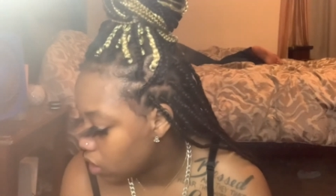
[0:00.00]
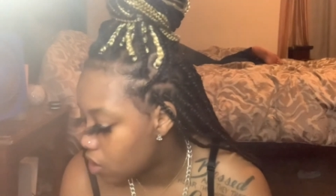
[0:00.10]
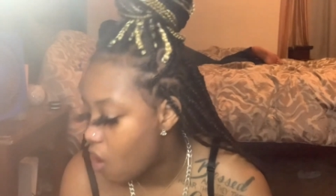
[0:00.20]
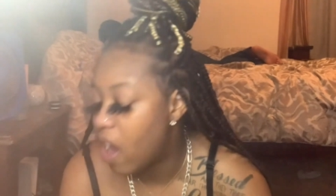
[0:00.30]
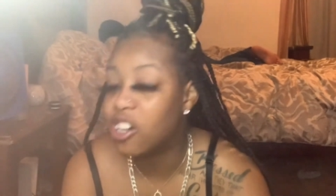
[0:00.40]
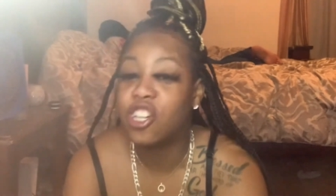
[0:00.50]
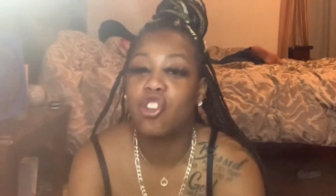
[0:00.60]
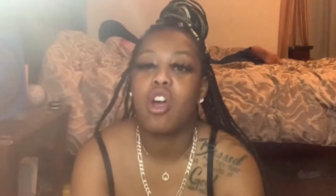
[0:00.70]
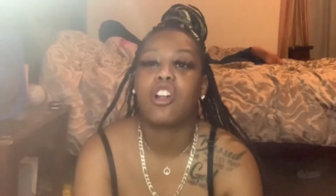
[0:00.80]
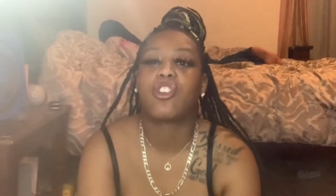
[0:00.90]
And then
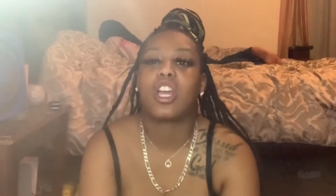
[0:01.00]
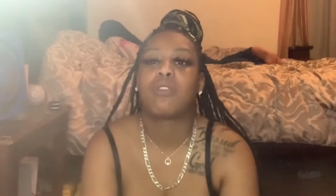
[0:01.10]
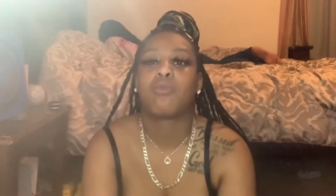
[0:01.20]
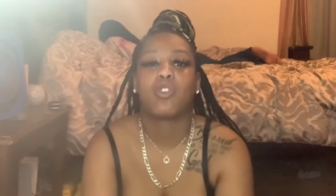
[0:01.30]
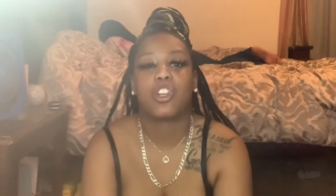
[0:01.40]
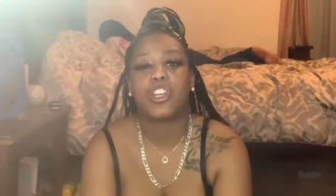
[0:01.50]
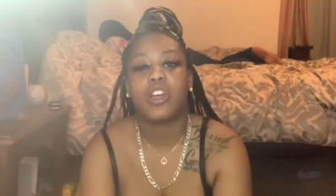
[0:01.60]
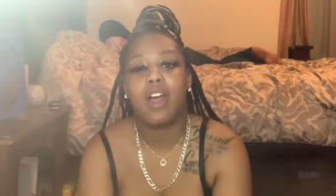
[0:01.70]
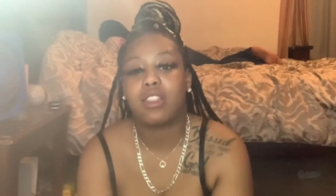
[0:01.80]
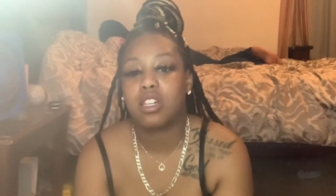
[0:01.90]
tried to chase me with a chair
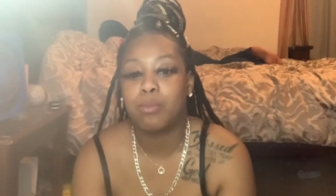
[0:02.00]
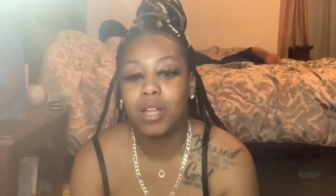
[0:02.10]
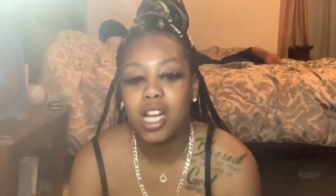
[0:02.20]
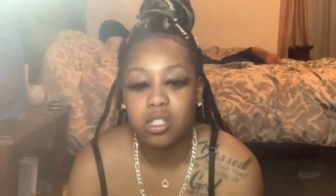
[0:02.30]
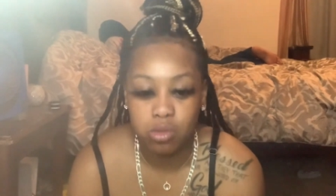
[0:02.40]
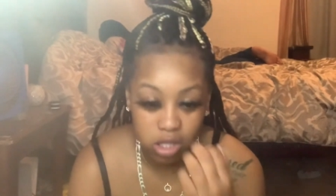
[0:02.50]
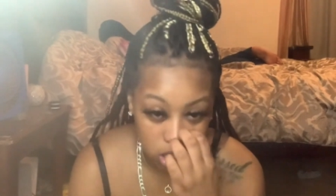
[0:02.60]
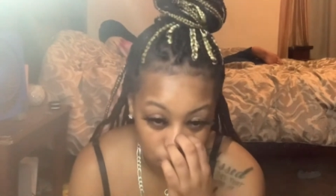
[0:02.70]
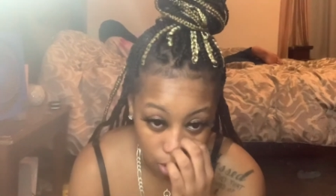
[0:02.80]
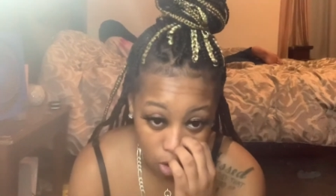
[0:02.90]
after the pliers were stuck in
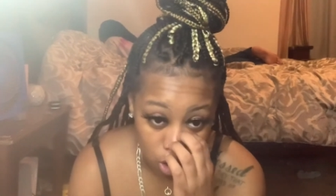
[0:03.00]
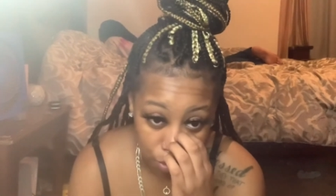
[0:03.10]
my arm.